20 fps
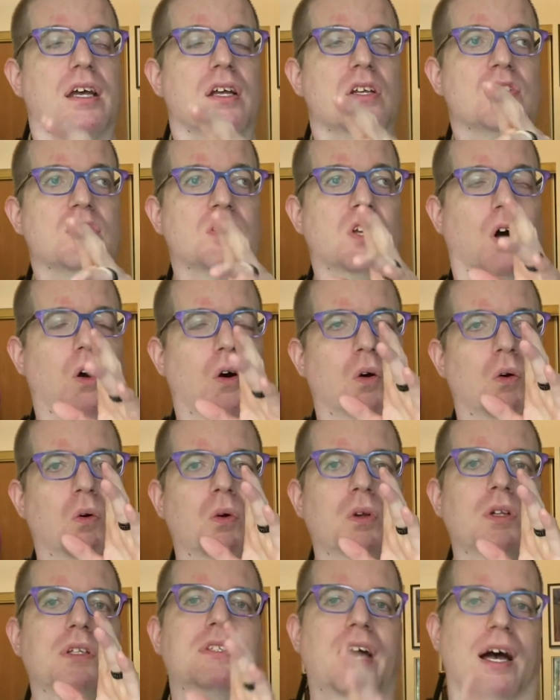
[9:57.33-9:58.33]

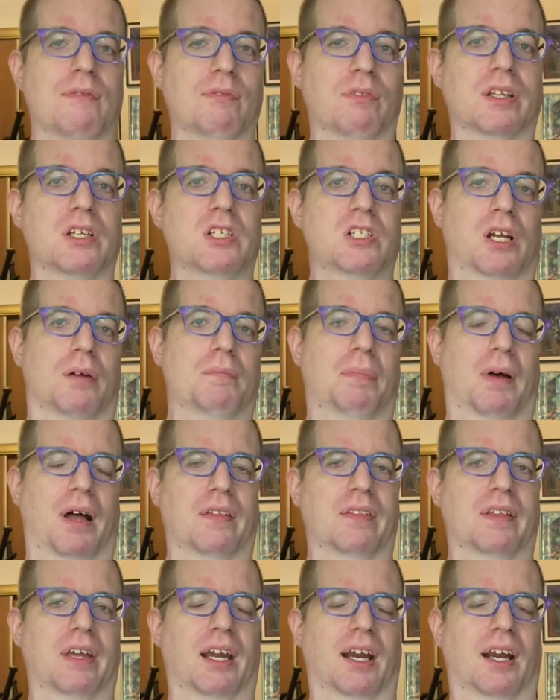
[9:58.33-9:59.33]
So definitely jump
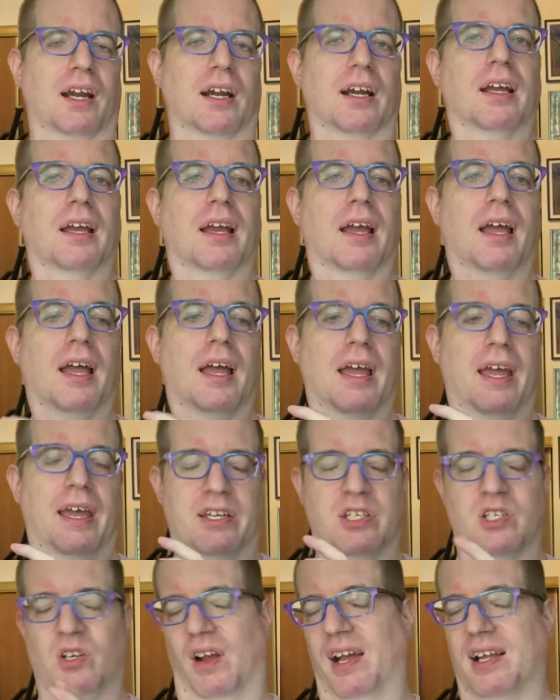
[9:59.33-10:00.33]
on there
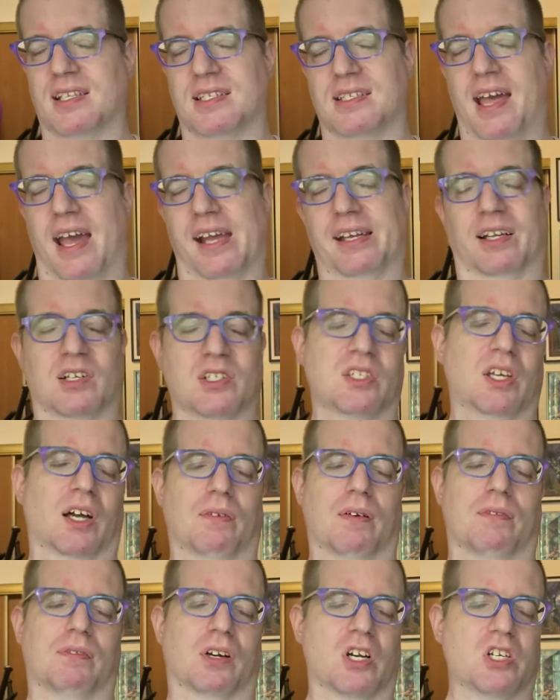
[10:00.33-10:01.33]
and try and snag
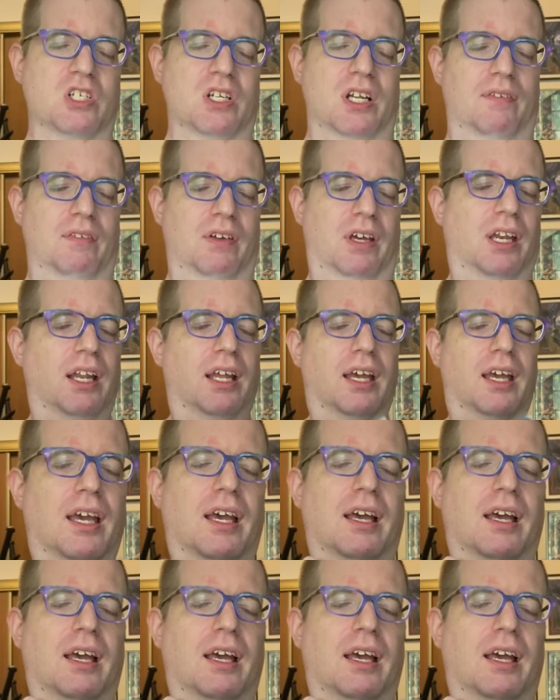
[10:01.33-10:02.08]
yourself a version of it.